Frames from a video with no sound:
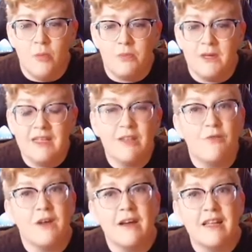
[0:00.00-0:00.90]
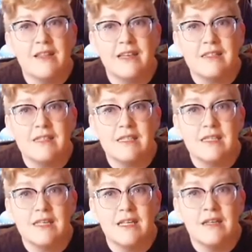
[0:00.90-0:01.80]
But in the very
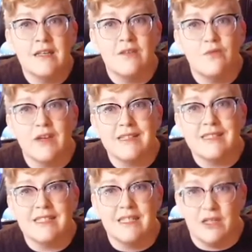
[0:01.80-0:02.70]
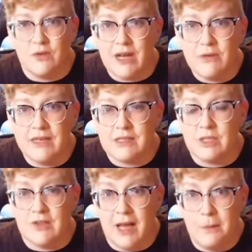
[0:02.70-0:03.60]
least, invest in a grounding
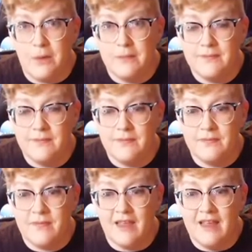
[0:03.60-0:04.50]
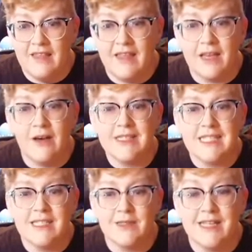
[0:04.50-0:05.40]
strap. They
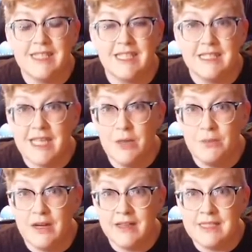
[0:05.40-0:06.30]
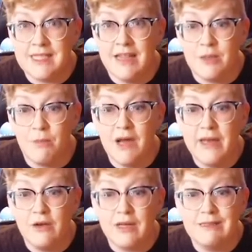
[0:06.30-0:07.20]
cost less than $10, and the
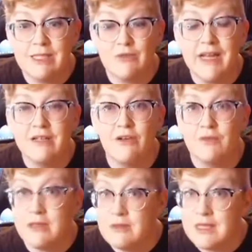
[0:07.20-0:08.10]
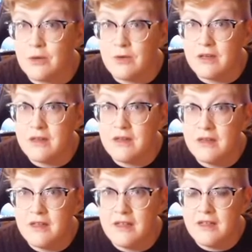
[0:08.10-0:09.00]
minor constraint of using one
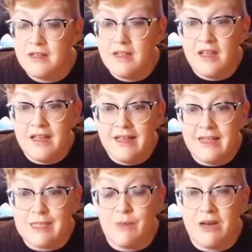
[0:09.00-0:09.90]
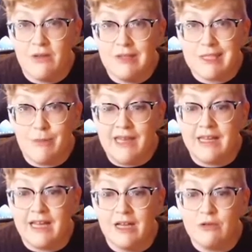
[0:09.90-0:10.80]
is better than
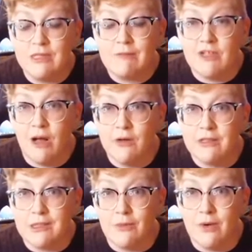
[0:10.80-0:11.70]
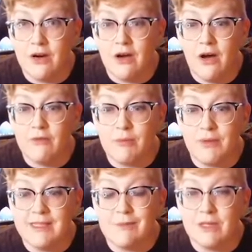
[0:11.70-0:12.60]
spending hundreds of dollars or more on
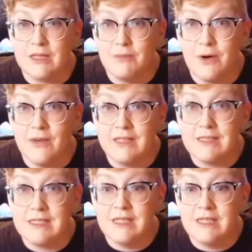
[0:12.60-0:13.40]
replacement components.